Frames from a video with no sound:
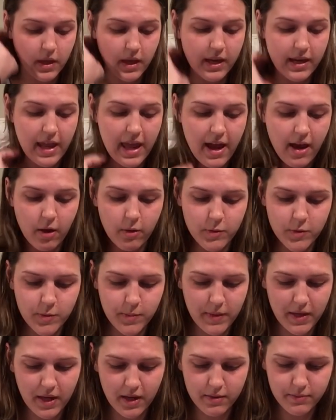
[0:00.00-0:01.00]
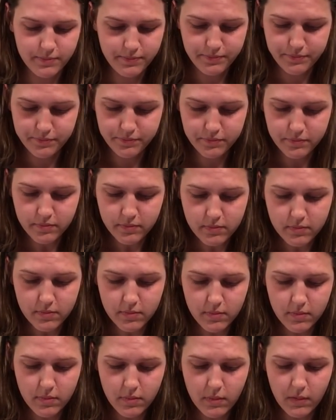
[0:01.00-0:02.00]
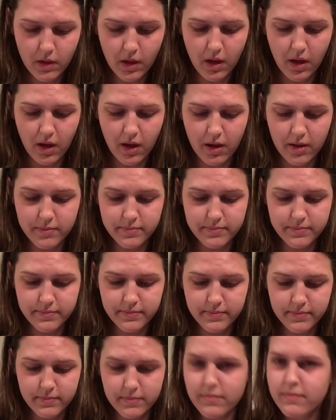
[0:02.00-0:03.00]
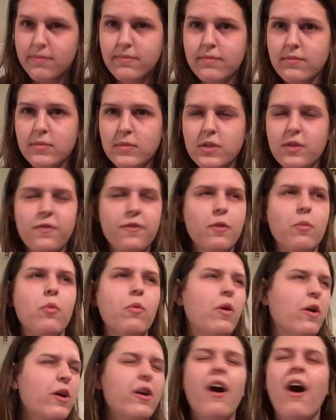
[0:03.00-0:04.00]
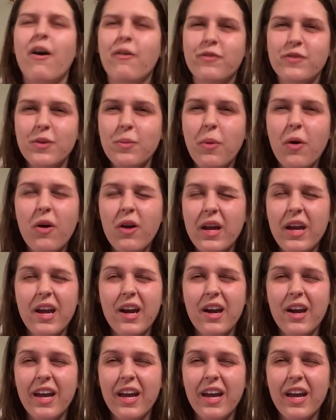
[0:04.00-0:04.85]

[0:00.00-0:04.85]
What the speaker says: it helps me to feel more comfortable here,